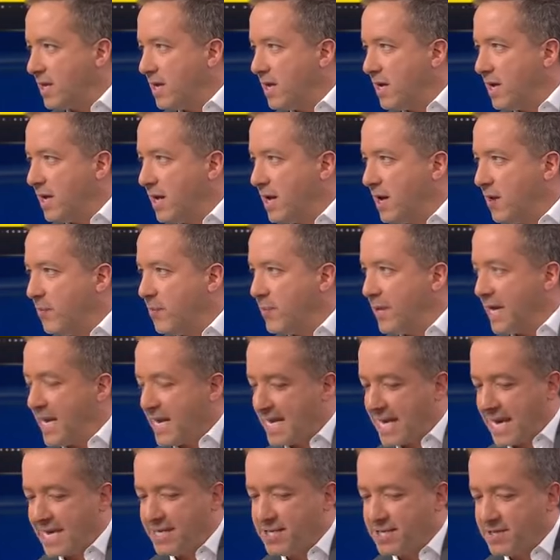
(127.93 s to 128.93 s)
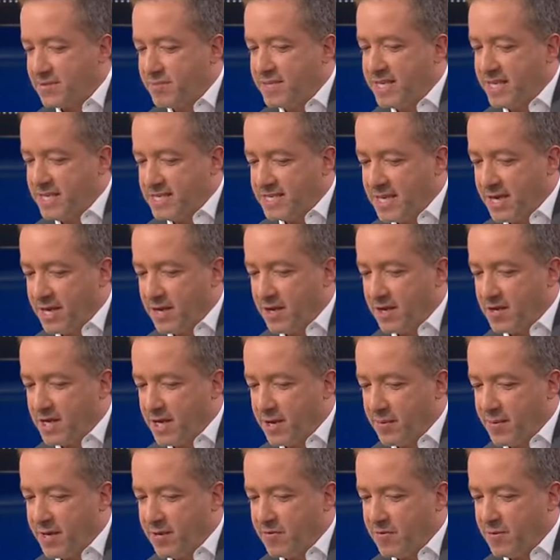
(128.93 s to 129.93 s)
But again, some detail
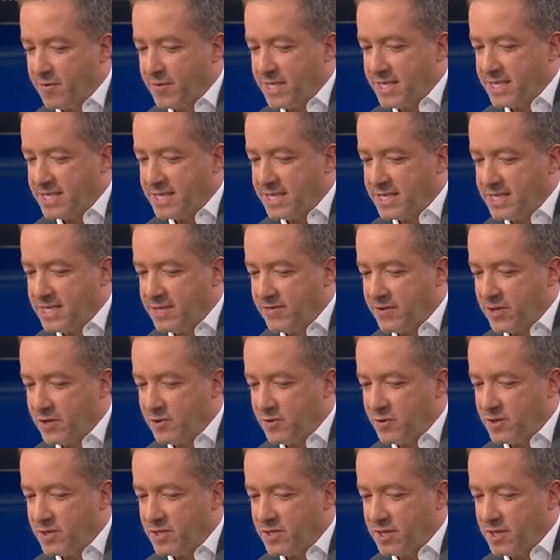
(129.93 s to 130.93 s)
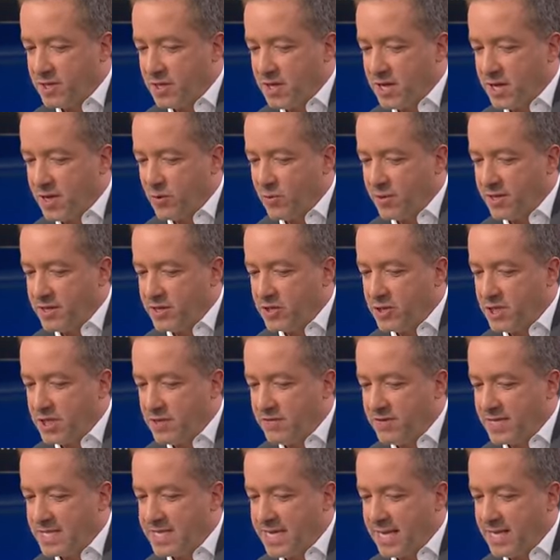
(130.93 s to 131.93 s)
coming from these interviews with the
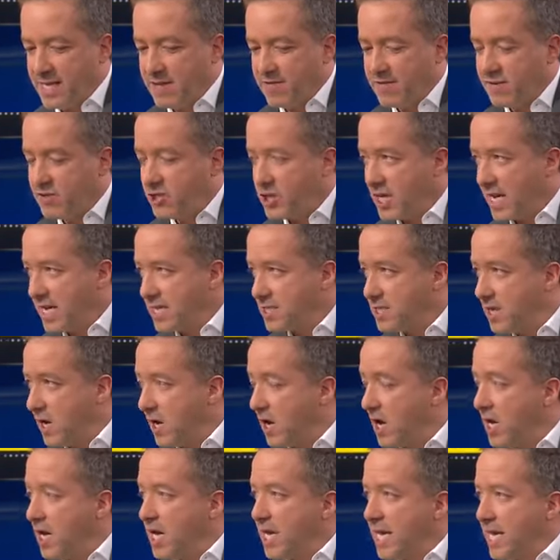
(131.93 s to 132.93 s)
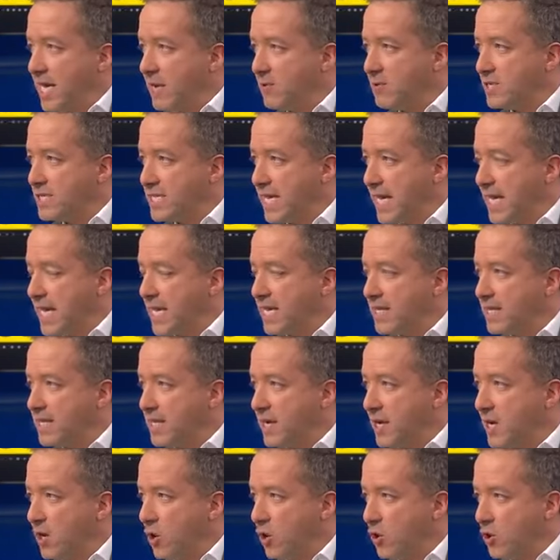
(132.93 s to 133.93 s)
chief executive of Shakhtar. He was saying
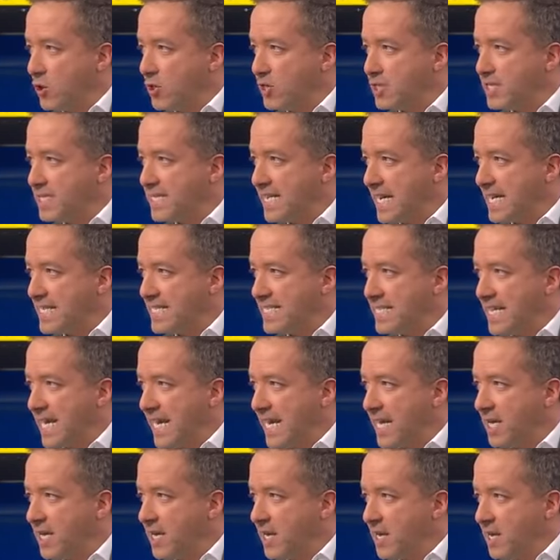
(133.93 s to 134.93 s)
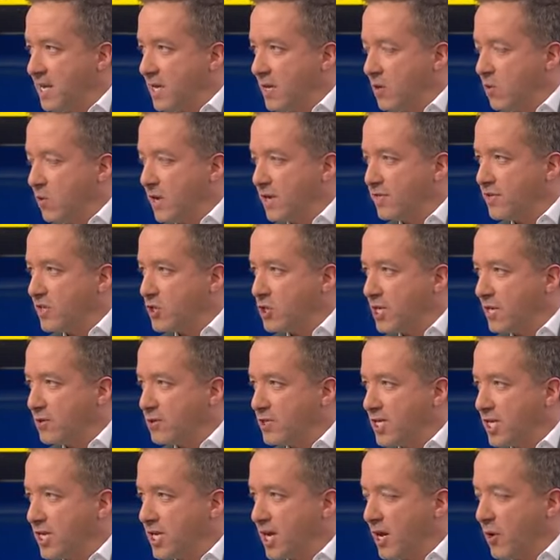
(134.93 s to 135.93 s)
that on Saturday, one of the
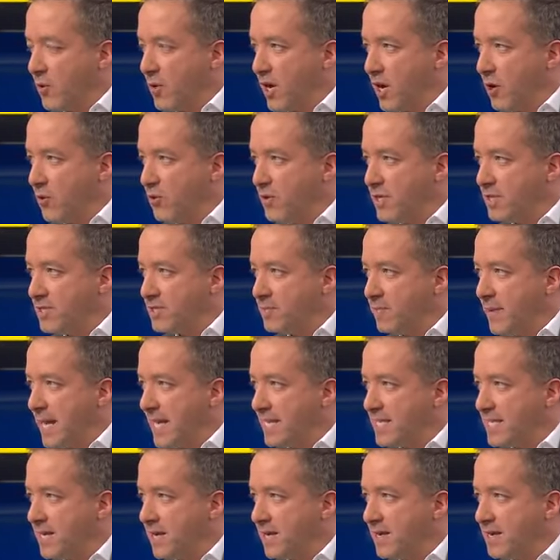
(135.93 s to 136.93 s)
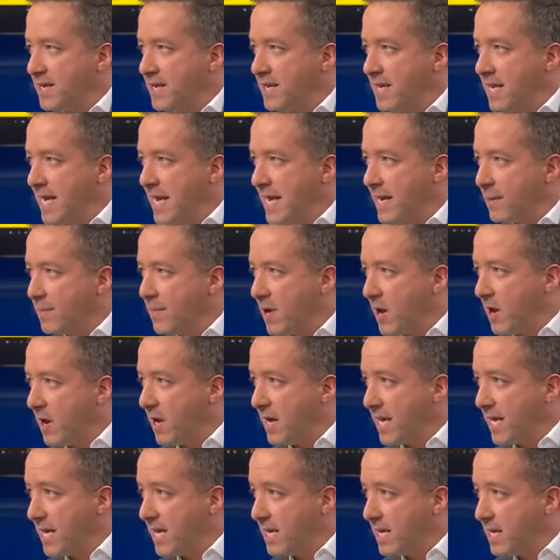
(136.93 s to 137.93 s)
Chelsea co-owners, Behdad
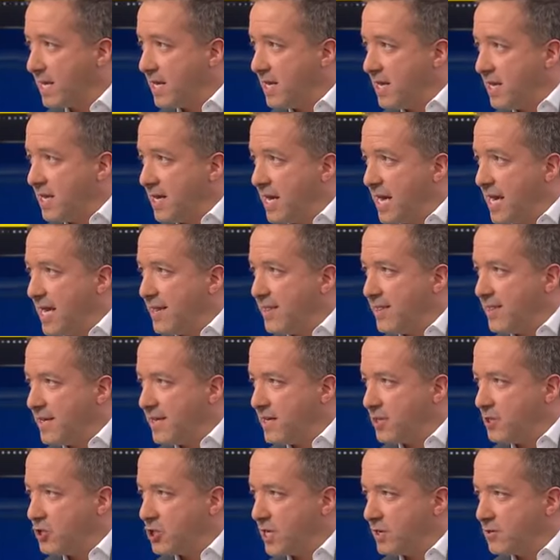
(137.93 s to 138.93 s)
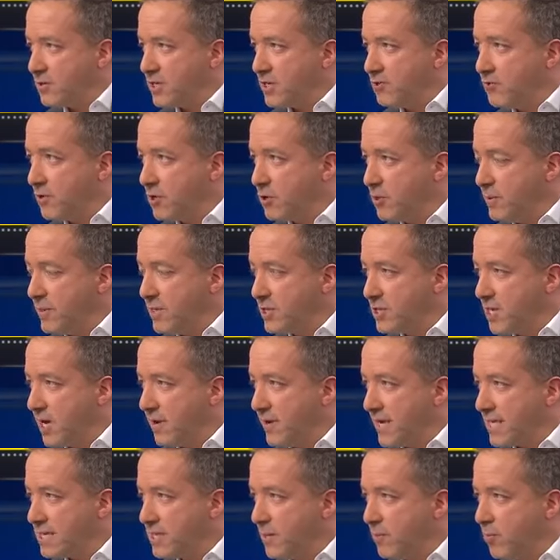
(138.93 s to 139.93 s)
Ekbali, and the Chelsea recruitment
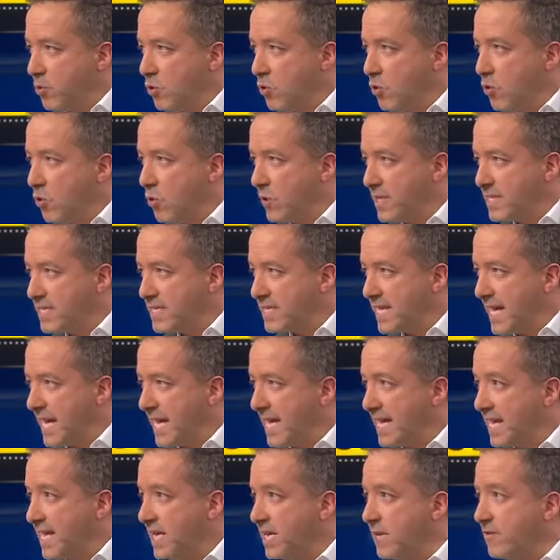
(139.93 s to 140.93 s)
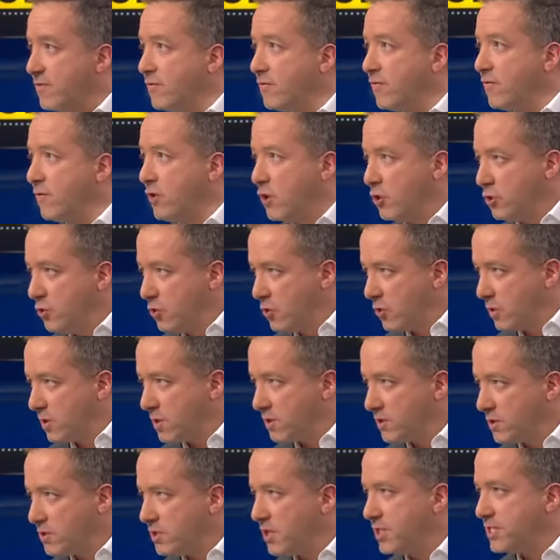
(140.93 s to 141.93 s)
director, Paul Winstanley, flew
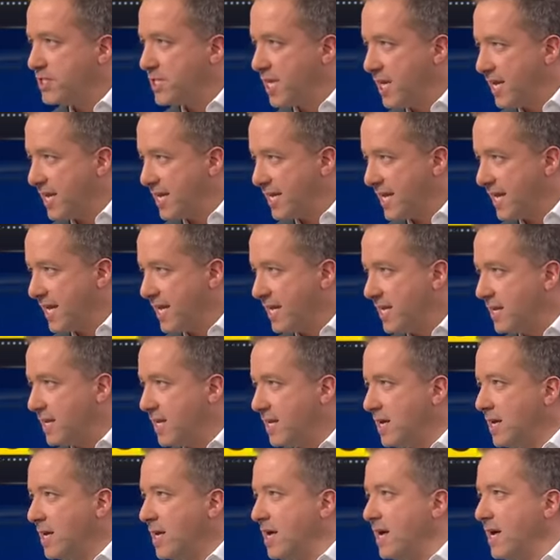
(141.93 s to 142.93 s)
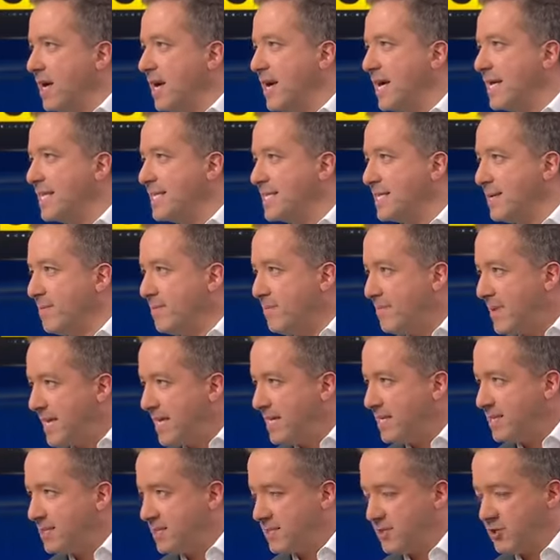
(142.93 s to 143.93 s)
to Turkey to
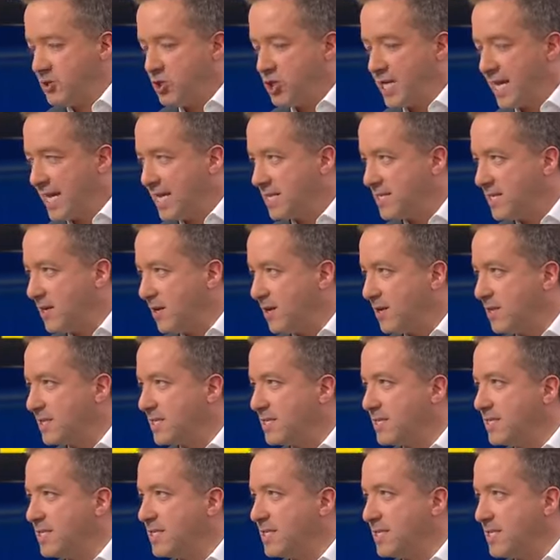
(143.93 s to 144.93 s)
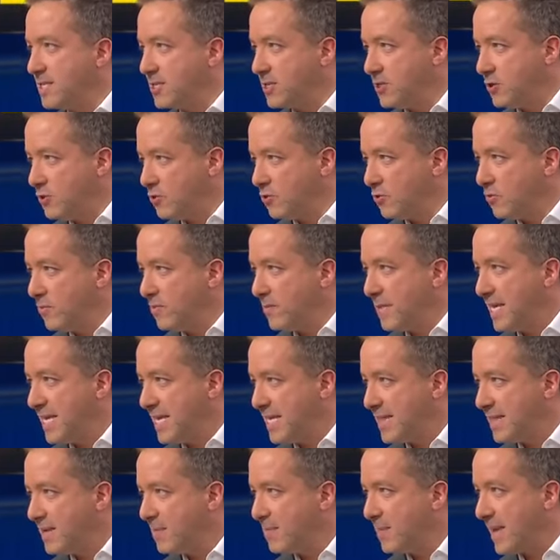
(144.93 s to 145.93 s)
meet Shakhtar, to
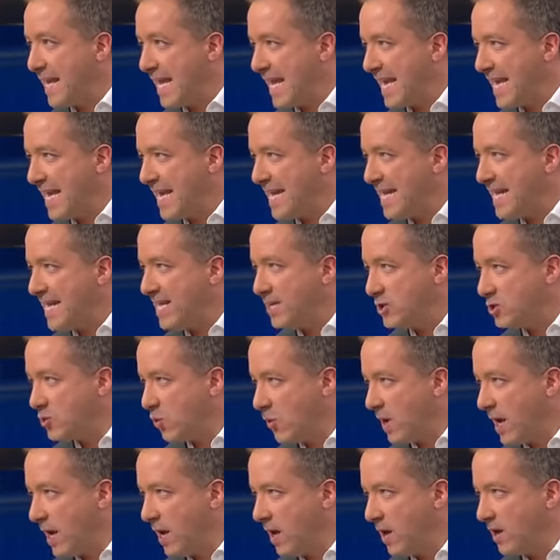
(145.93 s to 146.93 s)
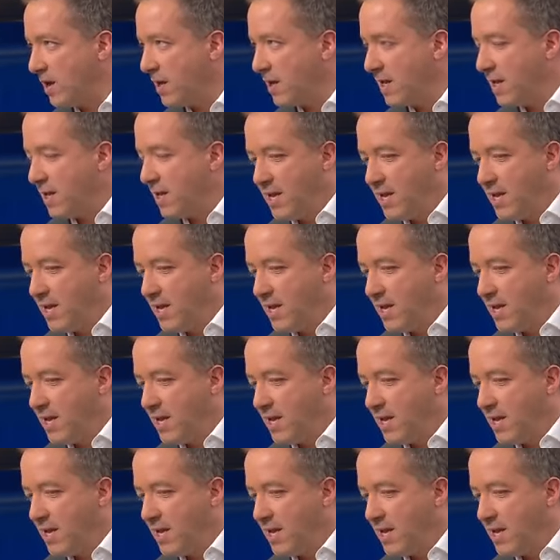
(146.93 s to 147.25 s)
meet the player as well.